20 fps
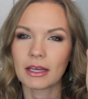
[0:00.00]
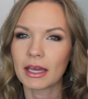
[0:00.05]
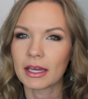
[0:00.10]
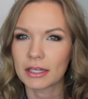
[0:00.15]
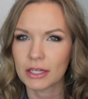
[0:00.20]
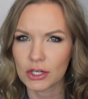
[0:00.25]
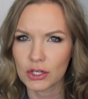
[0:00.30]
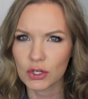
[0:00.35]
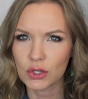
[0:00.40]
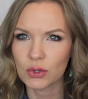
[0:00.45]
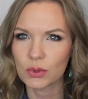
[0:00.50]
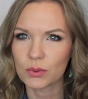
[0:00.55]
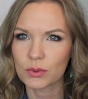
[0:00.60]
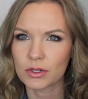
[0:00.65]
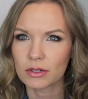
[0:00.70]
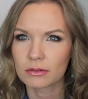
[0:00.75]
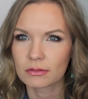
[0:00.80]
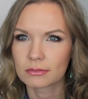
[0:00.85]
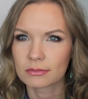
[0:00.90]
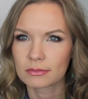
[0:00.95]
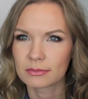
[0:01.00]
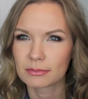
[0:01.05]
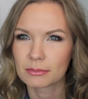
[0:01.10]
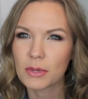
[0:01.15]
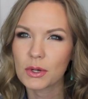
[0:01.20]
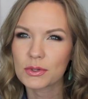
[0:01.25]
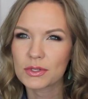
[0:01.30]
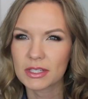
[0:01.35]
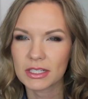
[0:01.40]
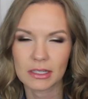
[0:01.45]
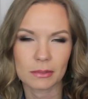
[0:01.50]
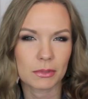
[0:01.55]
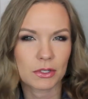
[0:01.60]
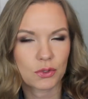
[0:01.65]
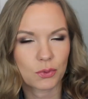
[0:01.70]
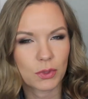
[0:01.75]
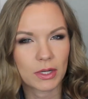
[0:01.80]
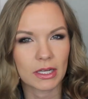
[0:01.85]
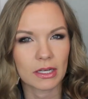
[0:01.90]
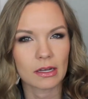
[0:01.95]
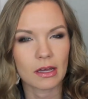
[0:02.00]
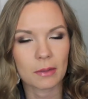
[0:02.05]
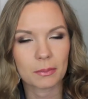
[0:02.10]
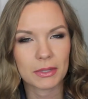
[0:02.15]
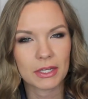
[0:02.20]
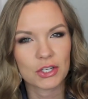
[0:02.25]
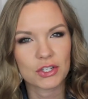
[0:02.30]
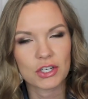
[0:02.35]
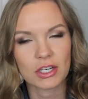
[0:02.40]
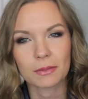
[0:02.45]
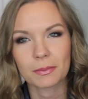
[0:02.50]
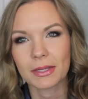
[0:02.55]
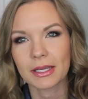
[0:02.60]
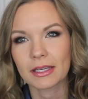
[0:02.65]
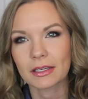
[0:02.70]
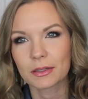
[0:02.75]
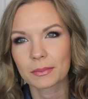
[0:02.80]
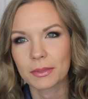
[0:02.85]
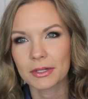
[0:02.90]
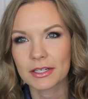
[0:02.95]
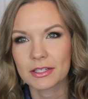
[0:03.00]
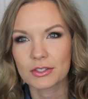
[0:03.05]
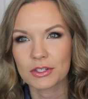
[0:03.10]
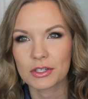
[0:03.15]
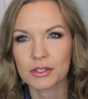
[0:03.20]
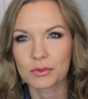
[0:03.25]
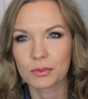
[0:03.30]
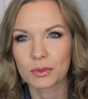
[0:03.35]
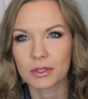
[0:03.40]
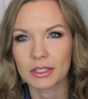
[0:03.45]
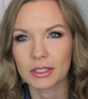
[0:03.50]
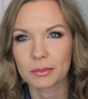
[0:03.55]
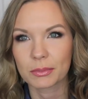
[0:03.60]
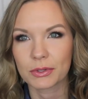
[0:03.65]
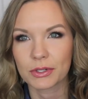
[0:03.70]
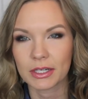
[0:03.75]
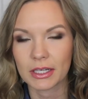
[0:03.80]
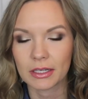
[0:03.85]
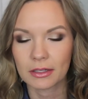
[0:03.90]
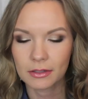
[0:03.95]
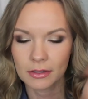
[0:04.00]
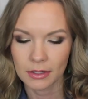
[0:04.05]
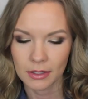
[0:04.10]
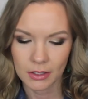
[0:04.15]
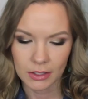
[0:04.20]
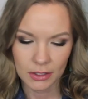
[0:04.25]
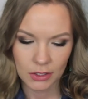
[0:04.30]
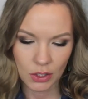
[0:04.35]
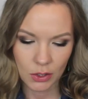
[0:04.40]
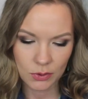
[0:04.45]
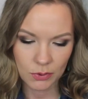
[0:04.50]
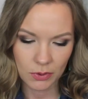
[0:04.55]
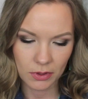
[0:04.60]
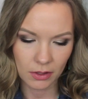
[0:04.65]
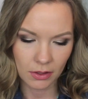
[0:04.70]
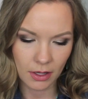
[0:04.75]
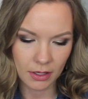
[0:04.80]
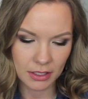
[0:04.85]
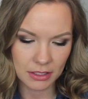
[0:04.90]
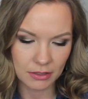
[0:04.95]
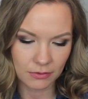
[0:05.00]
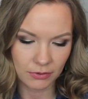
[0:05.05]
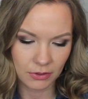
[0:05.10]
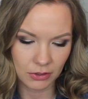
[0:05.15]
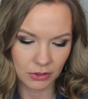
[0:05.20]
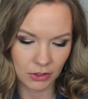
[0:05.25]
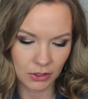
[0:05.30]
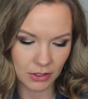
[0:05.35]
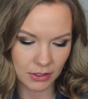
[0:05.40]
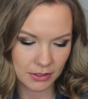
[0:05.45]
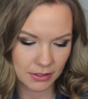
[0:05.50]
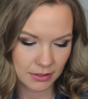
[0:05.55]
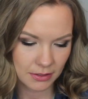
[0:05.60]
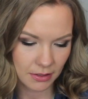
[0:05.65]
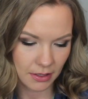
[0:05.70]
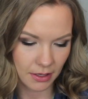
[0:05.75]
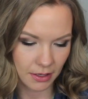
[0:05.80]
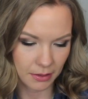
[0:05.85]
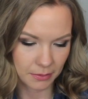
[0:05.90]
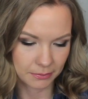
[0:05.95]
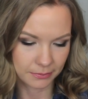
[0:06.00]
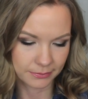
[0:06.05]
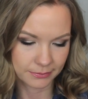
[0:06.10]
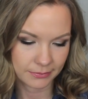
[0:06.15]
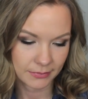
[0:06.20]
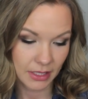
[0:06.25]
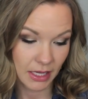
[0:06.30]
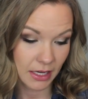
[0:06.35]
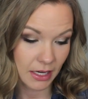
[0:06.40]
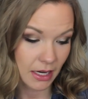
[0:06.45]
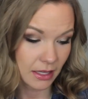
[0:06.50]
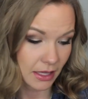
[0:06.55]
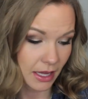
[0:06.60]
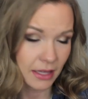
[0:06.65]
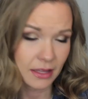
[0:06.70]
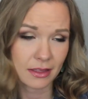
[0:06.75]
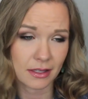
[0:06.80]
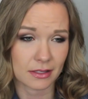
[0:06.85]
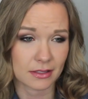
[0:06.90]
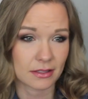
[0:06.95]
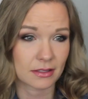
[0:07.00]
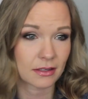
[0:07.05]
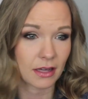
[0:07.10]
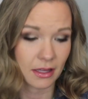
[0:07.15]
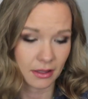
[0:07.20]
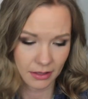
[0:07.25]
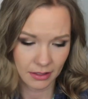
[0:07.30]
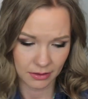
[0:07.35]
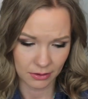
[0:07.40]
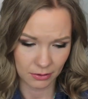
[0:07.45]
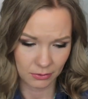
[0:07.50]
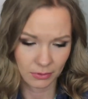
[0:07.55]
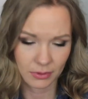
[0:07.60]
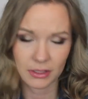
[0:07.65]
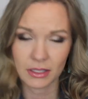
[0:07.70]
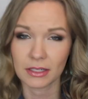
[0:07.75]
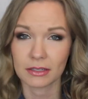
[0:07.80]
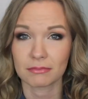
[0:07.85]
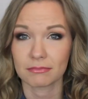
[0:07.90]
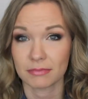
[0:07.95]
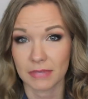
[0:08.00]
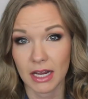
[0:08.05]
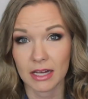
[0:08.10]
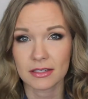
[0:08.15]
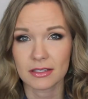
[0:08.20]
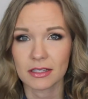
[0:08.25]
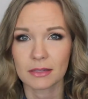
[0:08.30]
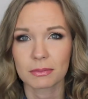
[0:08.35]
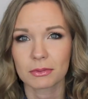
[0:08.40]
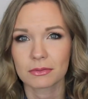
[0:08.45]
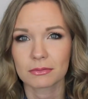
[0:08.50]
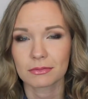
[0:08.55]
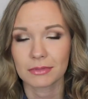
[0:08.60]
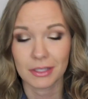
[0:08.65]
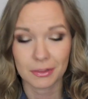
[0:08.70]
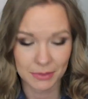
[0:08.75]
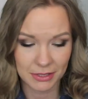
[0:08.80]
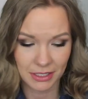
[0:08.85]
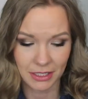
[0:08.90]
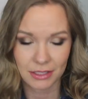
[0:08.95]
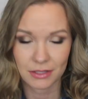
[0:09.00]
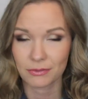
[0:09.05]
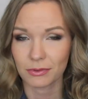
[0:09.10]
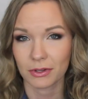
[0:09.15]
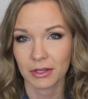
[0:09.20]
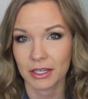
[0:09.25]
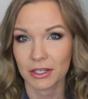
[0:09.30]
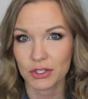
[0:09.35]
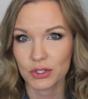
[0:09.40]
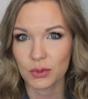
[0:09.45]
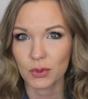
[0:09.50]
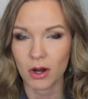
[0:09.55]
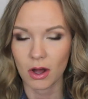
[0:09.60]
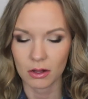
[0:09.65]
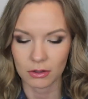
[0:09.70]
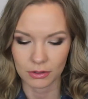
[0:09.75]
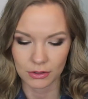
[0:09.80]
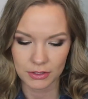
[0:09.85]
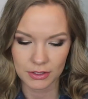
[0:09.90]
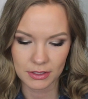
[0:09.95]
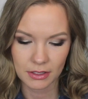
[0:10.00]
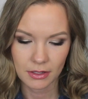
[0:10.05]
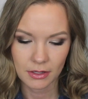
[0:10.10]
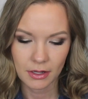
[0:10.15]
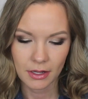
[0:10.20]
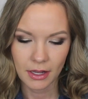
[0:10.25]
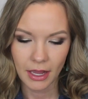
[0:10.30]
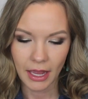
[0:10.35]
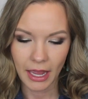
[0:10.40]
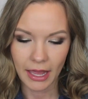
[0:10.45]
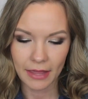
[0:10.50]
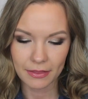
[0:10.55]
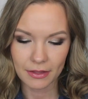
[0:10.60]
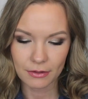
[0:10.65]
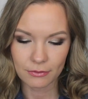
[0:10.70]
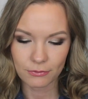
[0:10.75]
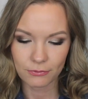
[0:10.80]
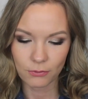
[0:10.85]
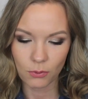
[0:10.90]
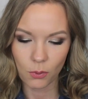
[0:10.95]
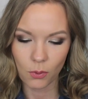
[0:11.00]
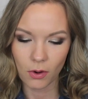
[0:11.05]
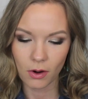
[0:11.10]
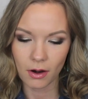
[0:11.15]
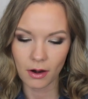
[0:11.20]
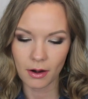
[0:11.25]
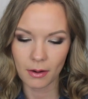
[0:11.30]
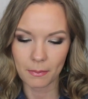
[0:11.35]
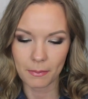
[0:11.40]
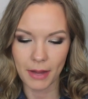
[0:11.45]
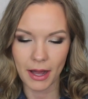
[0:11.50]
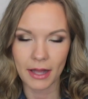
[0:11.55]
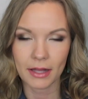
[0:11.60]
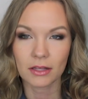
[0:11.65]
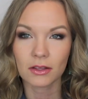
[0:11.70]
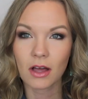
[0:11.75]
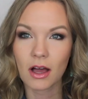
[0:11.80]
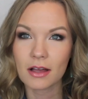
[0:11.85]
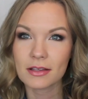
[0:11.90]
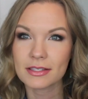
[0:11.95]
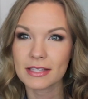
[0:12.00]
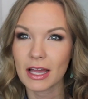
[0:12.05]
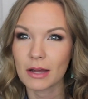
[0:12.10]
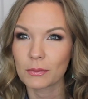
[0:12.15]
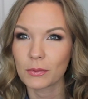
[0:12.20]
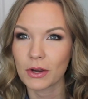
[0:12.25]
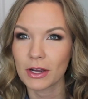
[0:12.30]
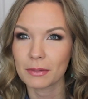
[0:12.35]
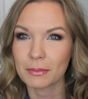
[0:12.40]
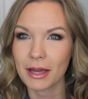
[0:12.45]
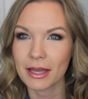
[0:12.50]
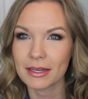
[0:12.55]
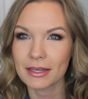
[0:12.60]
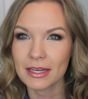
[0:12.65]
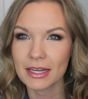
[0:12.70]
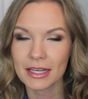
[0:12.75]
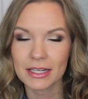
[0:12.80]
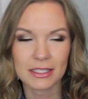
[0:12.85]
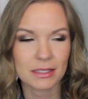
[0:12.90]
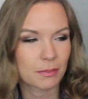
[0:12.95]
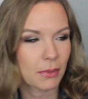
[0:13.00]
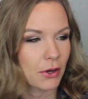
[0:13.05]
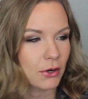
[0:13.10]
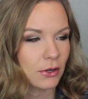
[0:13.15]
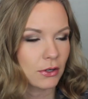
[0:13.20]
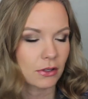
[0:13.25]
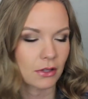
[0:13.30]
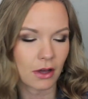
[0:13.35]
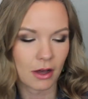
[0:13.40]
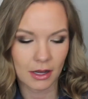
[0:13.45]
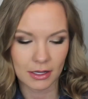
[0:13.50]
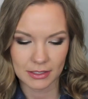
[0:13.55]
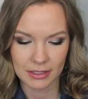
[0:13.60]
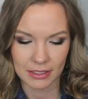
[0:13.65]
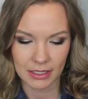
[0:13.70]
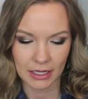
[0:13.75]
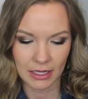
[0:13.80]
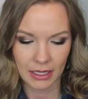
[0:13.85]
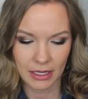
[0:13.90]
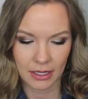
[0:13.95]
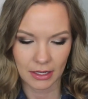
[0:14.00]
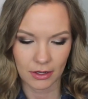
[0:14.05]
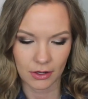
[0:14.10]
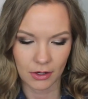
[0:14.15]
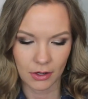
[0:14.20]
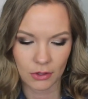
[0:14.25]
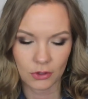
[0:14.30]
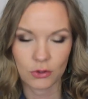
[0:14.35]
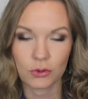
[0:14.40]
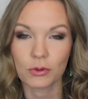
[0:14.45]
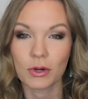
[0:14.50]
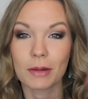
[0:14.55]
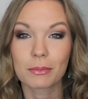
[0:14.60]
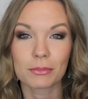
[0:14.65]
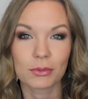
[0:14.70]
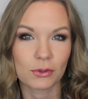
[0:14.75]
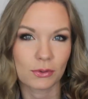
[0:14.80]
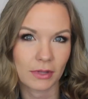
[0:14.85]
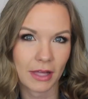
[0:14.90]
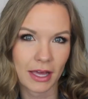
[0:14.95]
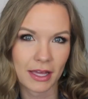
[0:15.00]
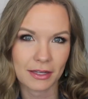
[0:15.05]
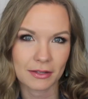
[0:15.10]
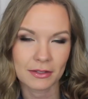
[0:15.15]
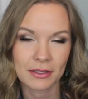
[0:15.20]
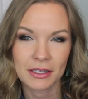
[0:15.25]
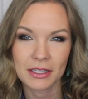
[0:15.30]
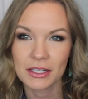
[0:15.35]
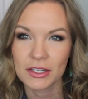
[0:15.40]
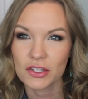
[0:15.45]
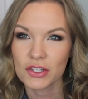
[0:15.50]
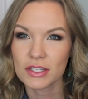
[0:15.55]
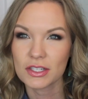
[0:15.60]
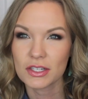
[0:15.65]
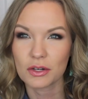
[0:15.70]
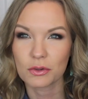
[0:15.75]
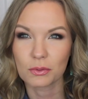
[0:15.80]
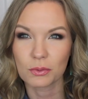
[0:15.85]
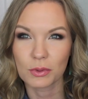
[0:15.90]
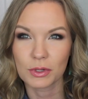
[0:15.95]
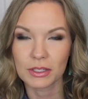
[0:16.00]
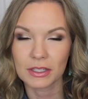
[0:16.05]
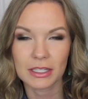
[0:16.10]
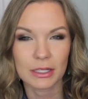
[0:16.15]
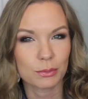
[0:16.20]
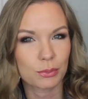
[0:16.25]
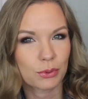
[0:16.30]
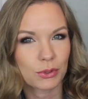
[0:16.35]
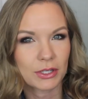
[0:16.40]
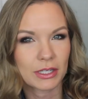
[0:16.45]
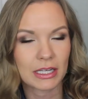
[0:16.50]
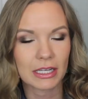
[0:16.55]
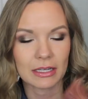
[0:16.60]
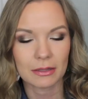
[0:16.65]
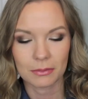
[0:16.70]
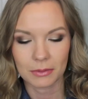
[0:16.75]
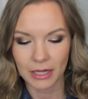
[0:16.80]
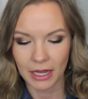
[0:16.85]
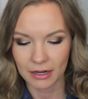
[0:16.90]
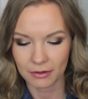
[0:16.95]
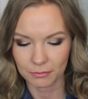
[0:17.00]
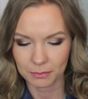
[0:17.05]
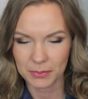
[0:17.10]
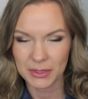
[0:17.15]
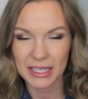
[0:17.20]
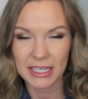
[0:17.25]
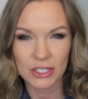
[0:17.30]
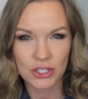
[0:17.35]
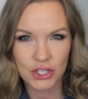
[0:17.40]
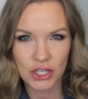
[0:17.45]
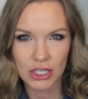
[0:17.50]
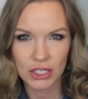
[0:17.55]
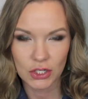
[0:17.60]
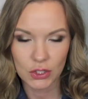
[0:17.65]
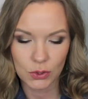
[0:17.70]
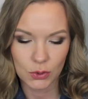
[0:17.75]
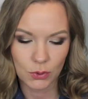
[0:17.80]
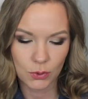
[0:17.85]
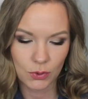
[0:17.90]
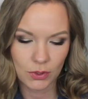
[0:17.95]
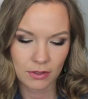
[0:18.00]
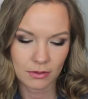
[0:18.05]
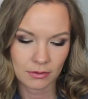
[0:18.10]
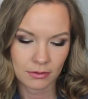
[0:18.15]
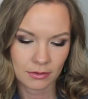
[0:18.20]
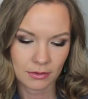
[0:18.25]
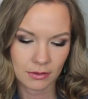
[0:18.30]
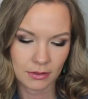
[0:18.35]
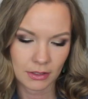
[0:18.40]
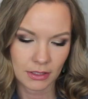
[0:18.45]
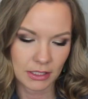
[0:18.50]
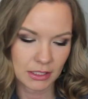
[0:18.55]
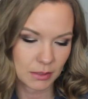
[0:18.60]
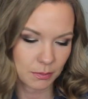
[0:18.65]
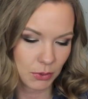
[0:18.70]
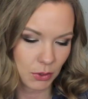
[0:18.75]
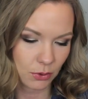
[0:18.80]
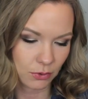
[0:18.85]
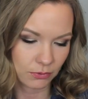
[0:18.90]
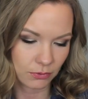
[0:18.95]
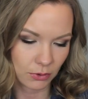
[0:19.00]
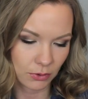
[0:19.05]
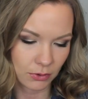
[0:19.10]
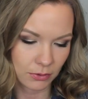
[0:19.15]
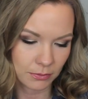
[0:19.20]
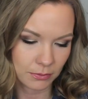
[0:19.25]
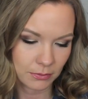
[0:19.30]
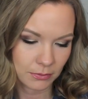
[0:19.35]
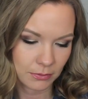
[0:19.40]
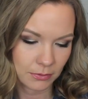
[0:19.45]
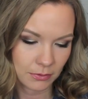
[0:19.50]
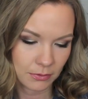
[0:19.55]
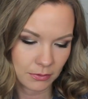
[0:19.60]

and a nude mostly in between a peach and a pink, but it's just really pretty. Goes with a lot of different looks, um, and I like these. I think they're really nice lip lipsticks for like $2. And then for my gloss, I'm wearing my NYX Butter Gloss in Creme Brulee. Just a really pretty kind of peachy nude. It's beautiful.